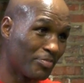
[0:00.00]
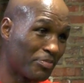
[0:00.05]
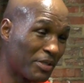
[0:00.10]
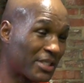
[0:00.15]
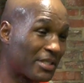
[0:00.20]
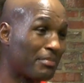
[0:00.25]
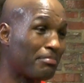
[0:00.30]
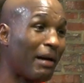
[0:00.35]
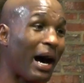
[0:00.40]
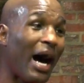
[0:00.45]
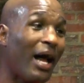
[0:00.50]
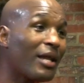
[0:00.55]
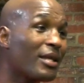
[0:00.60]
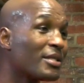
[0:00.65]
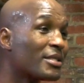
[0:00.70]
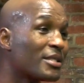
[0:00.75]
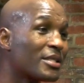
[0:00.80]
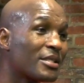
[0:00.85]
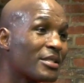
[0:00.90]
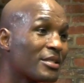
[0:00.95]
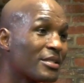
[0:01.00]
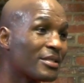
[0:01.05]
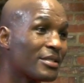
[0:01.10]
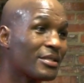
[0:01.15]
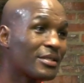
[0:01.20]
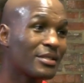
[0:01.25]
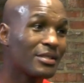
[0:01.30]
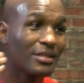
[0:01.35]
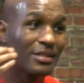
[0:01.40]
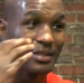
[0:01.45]
But the mileage
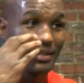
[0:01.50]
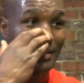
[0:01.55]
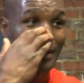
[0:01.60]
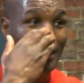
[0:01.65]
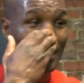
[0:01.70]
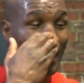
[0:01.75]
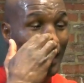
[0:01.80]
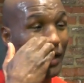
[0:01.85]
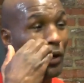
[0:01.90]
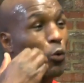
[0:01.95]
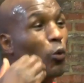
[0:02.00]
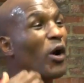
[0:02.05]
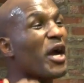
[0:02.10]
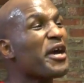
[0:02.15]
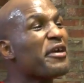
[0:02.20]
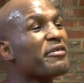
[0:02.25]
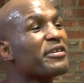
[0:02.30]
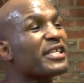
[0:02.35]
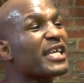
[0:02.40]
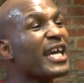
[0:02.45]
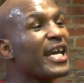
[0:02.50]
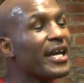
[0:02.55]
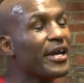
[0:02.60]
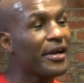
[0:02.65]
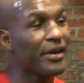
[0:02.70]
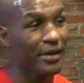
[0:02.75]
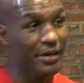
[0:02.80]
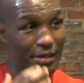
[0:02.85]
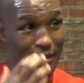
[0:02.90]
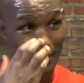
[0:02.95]
and the wear and
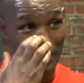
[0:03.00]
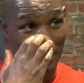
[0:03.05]
tear